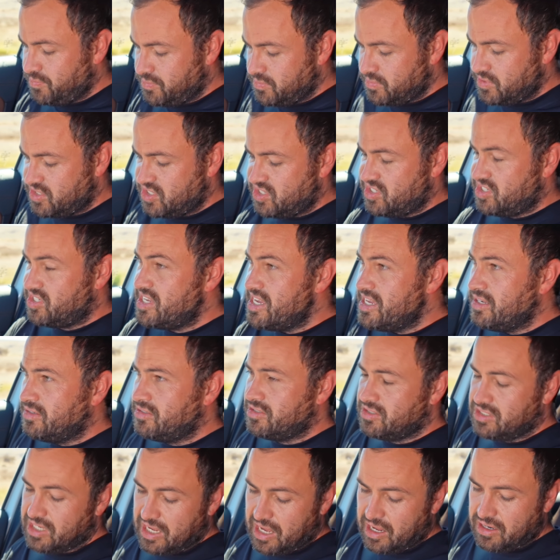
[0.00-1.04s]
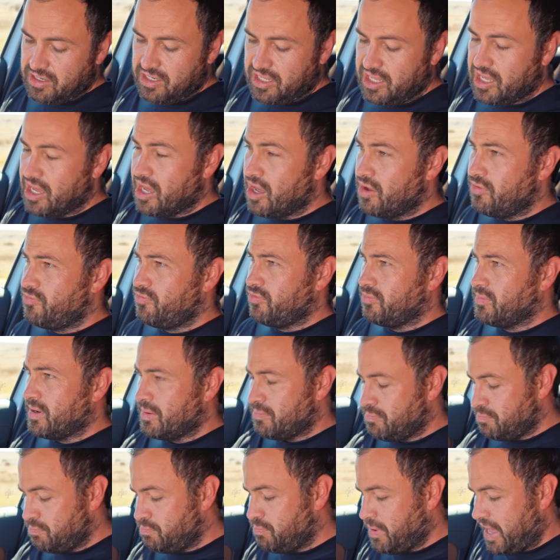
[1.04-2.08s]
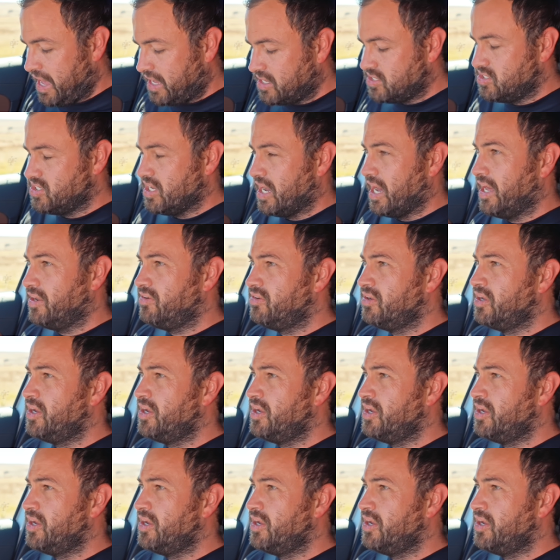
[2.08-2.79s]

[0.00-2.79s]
seat down here for my backside.